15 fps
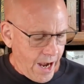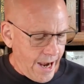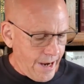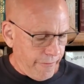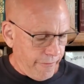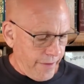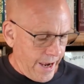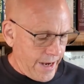
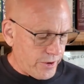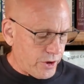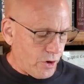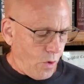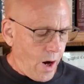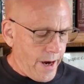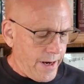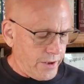I
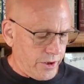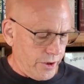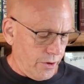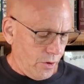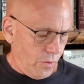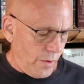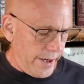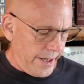fast twice
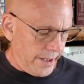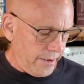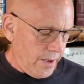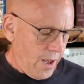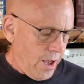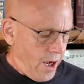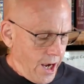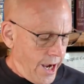in the week.
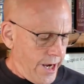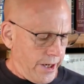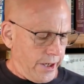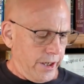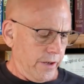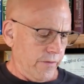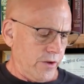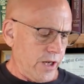I
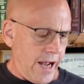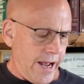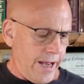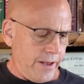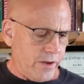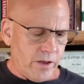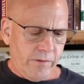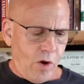give
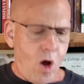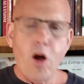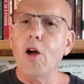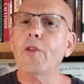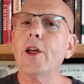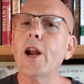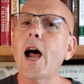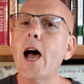tithes of
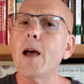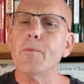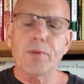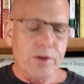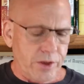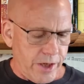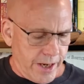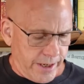all that I
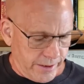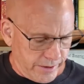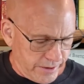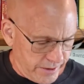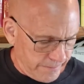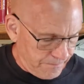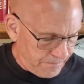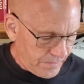
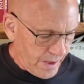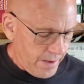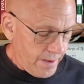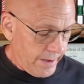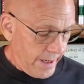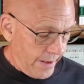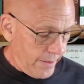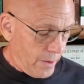possess.
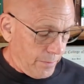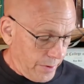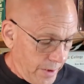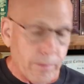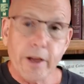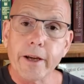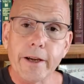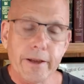And the
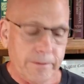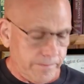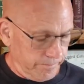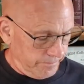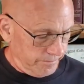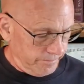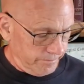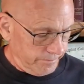
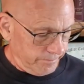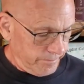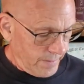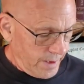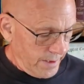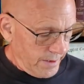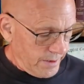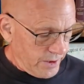publican,
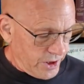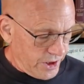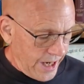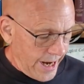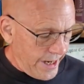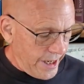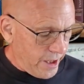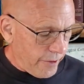
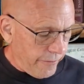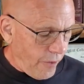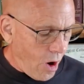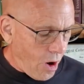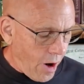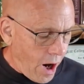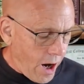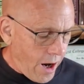standing
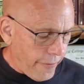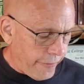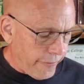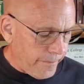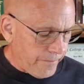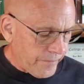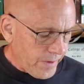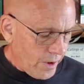afar
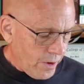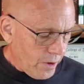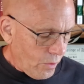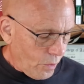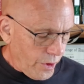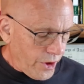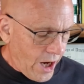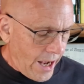off,
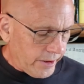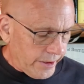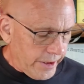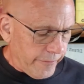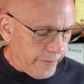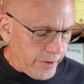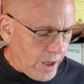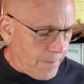would not
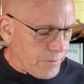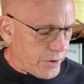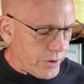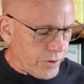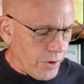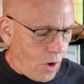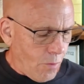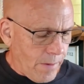lift up
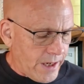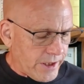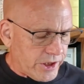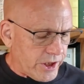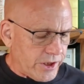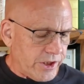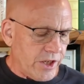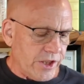so
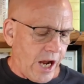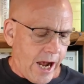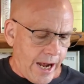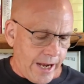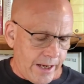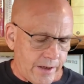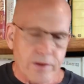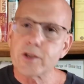much as his
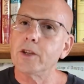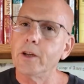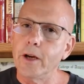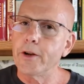eyes